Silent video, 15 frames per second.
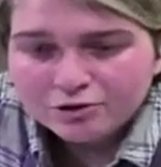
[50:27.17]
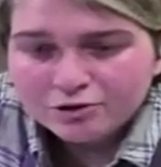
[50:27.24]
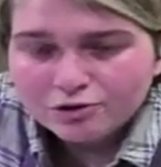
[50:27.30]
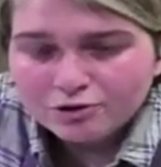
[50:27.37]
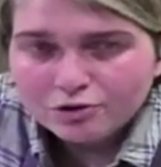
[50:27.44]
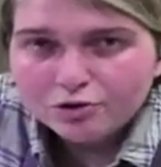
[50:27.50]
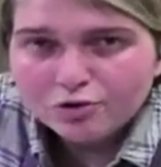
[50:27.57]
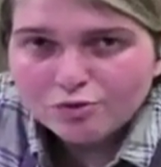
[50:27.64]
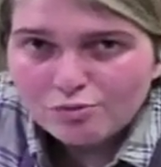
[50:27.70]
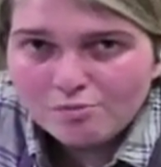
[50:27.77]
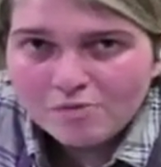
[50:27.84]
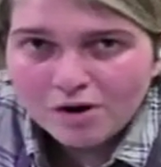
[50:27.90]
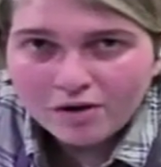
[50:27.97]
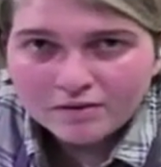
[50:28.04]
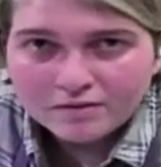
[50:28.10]
called
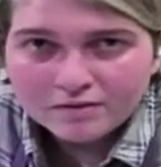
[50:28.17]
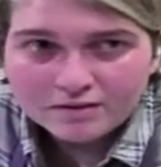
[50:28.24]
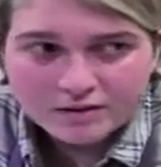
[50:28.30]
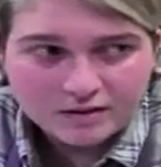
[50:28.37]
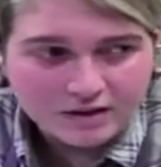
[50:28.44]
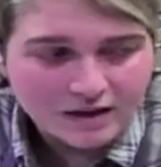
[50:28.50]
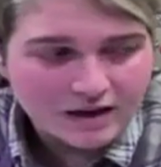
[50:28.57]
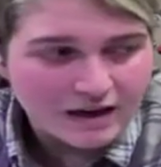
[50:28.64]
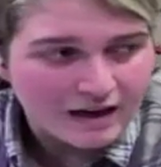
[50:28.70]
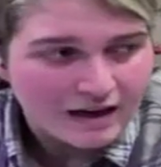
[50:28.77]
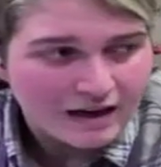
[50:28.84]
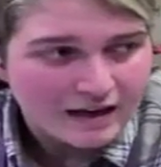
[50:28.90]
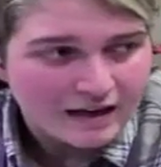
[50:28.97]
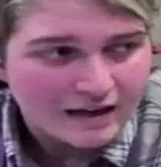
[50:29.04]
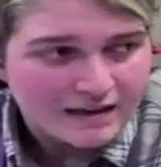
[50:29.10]
Rummo,
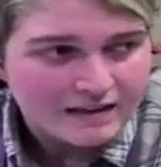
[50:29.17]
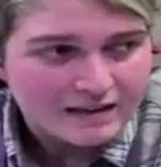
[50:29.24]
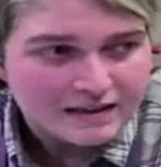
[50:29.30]
uh,